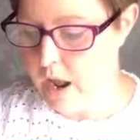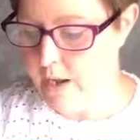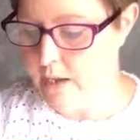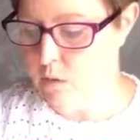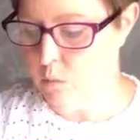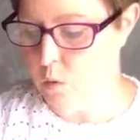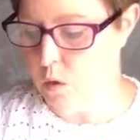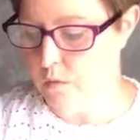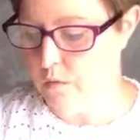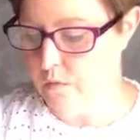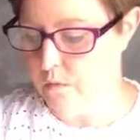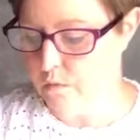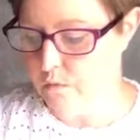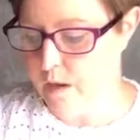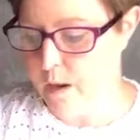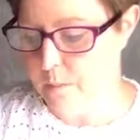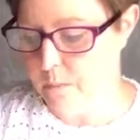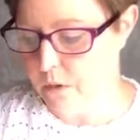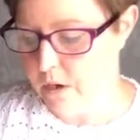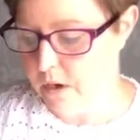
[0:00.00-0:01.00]
hand-woven
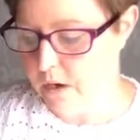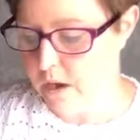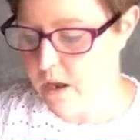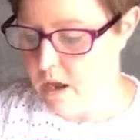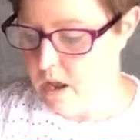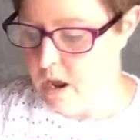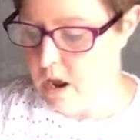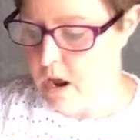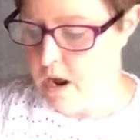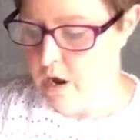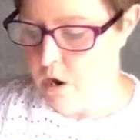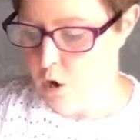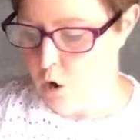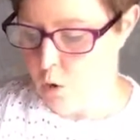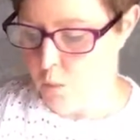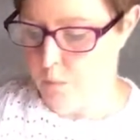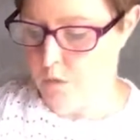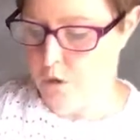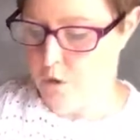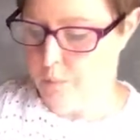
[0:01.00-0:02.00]
fabric and I
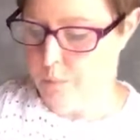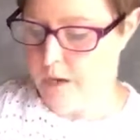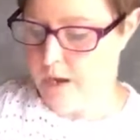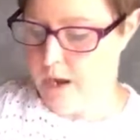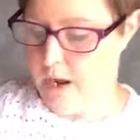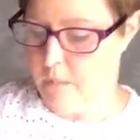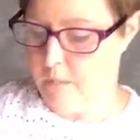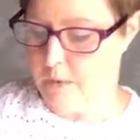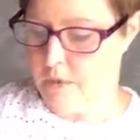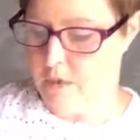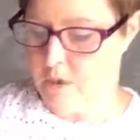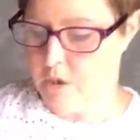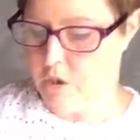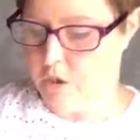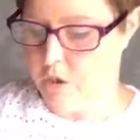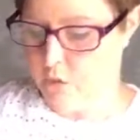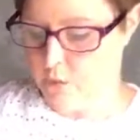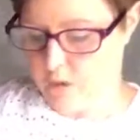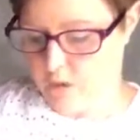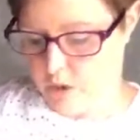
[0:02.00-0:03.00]
hope you'll be happy to
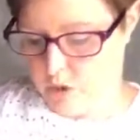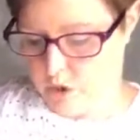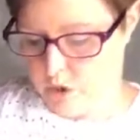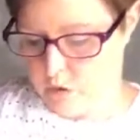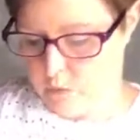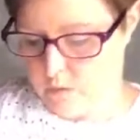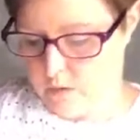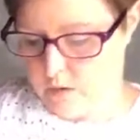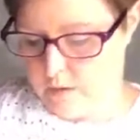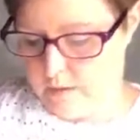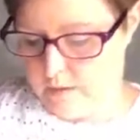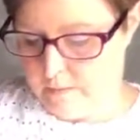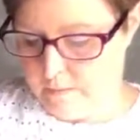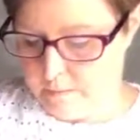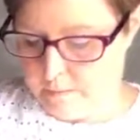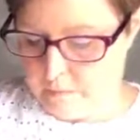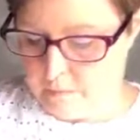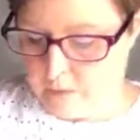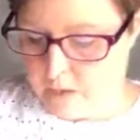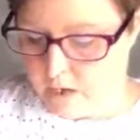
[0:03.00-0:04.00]
do it too.
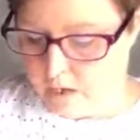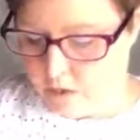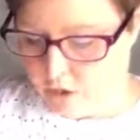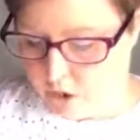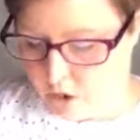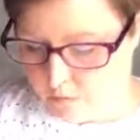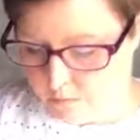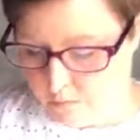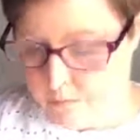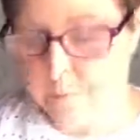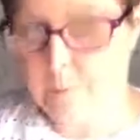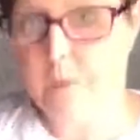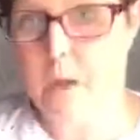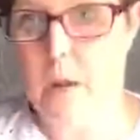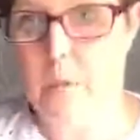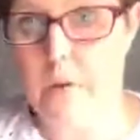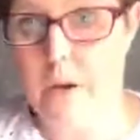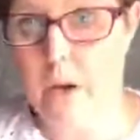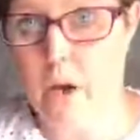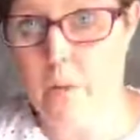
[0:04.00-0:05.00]
So
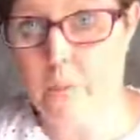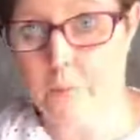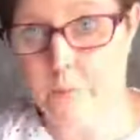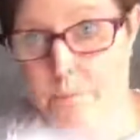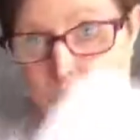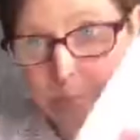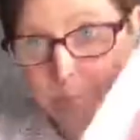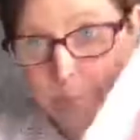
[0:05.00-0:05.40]
there we go.